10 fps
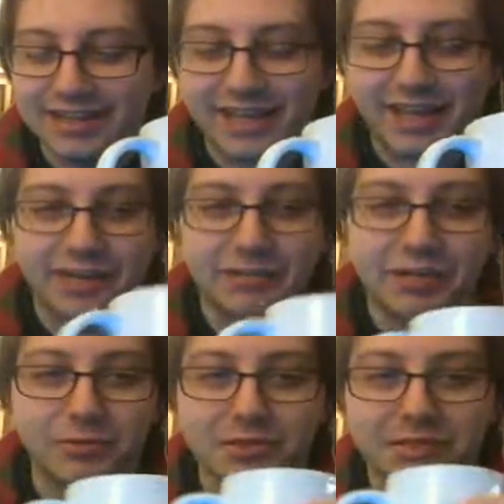Yeah, I mean,
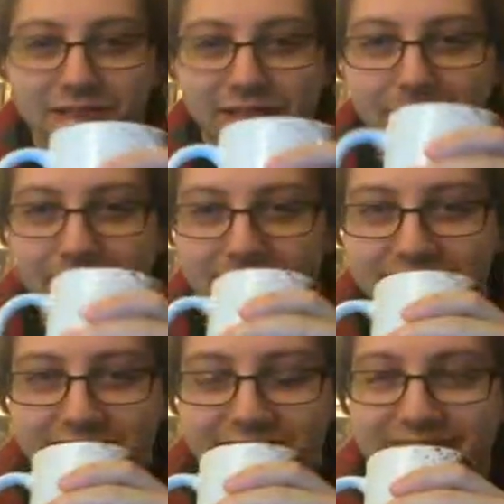it wasn't a lap
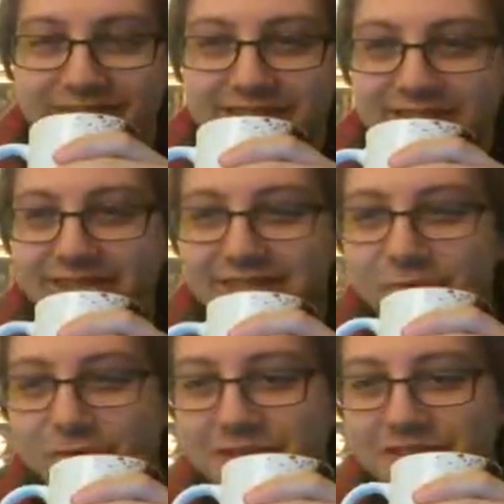dance. It
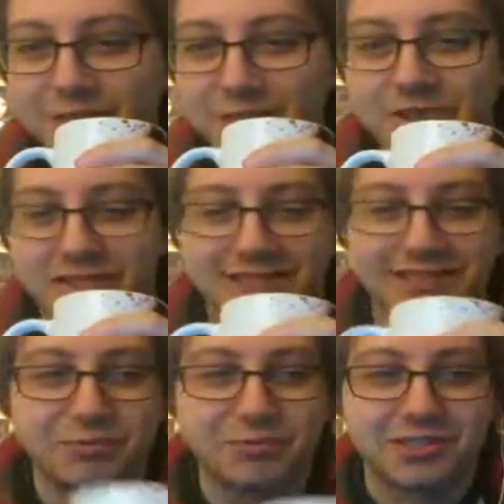wasn't. He was
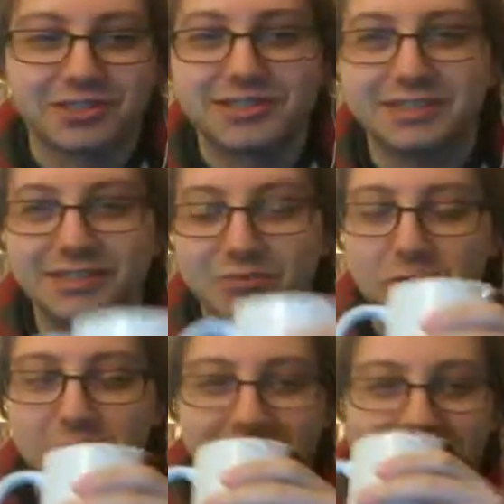just.
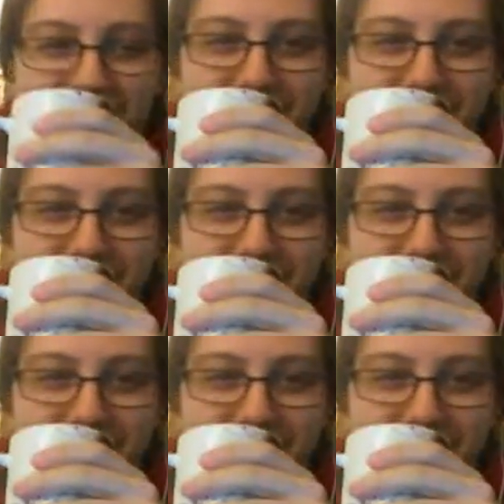We'll get there.